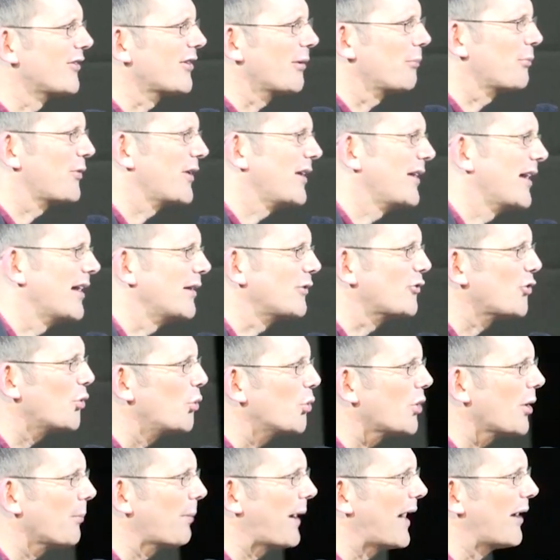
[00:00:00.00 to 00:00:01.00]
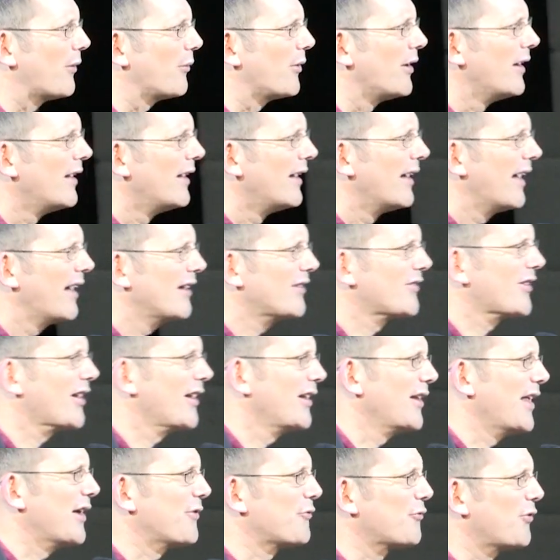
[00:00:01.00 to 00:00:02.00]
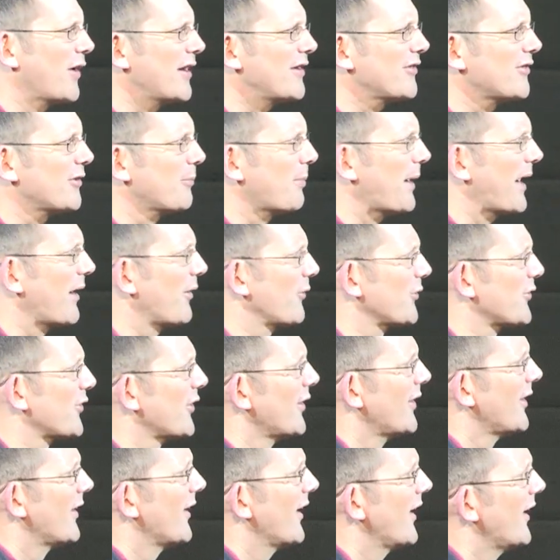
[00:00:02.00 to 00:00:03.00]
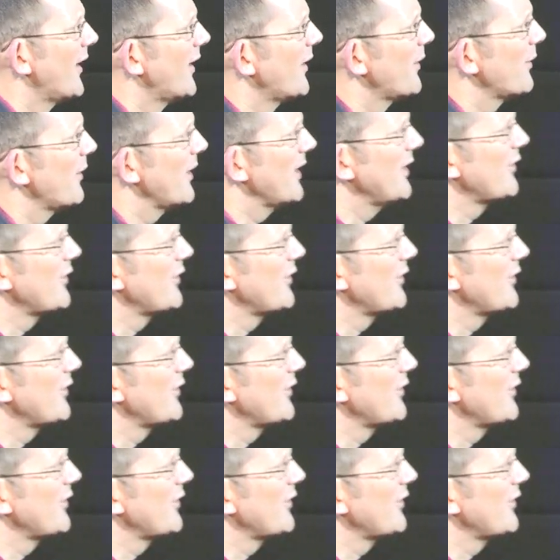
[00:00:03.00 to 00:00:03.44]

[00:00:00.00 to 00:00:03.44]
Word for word: and something they'll talk about and tell their friends about uh,